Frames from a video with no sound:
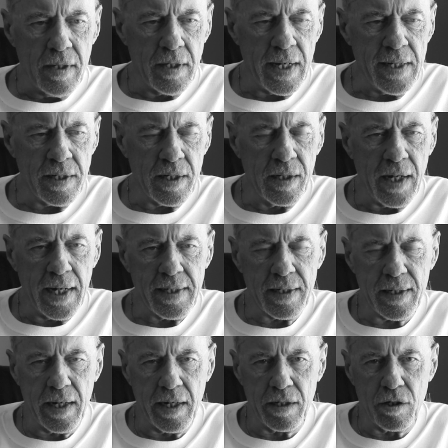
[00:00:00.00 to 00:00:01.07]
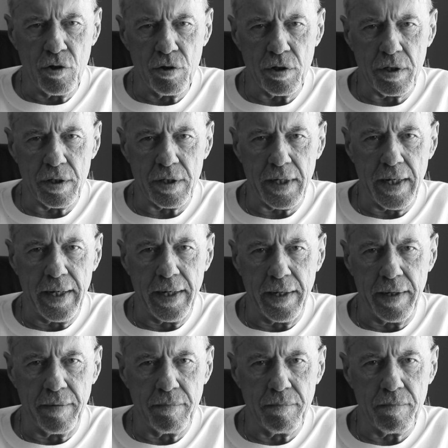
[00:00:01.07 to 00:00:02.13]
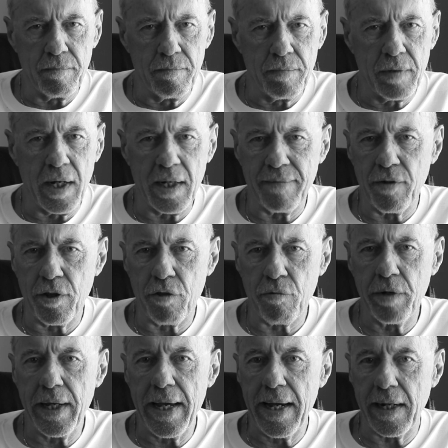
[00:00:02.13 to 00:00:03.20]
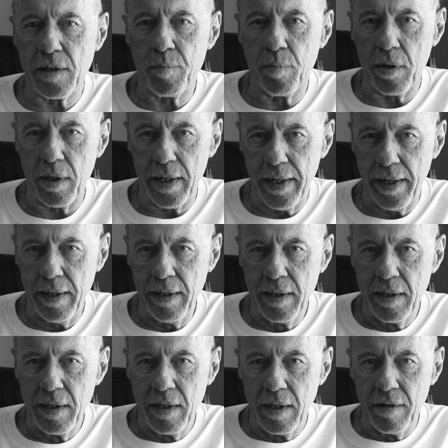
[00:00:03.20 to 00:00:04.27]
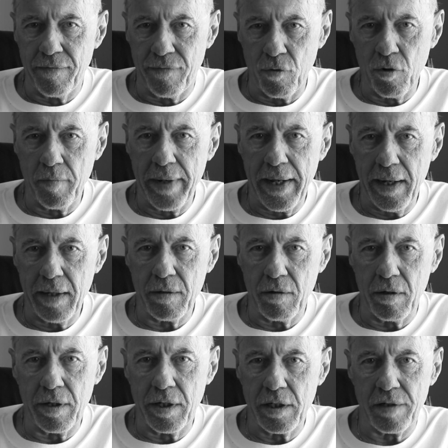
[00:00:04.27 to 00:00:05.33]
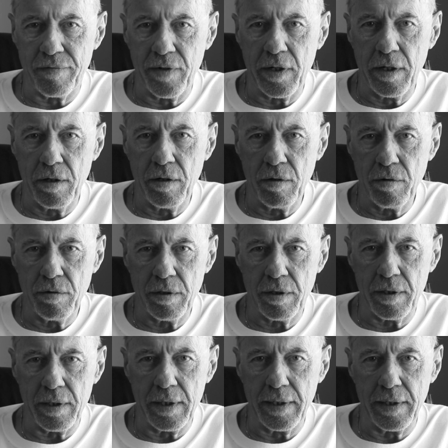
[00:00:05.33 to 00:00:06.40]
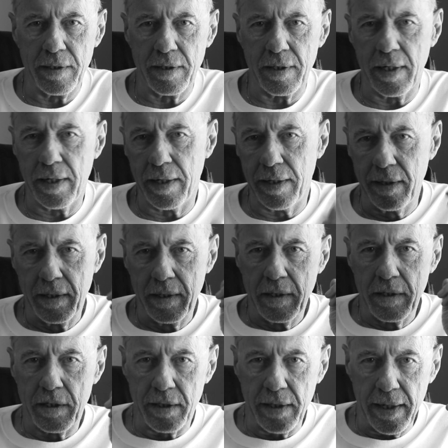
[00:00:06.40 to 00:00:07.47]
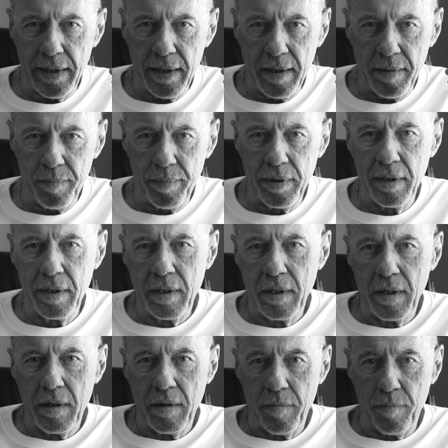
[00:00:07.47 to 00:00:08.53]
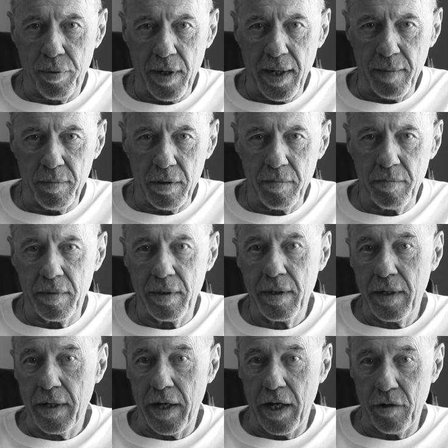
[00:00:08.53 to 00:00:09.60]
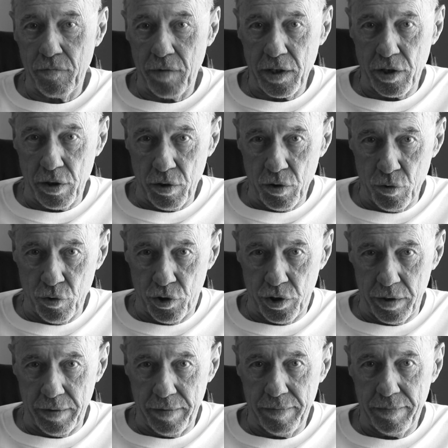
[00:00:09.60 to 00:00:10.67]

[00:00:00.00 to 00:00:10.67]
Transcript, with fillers: Casey Neistat uses a kind of a three-act play format on his videos. It's a setup, problem, and resolution.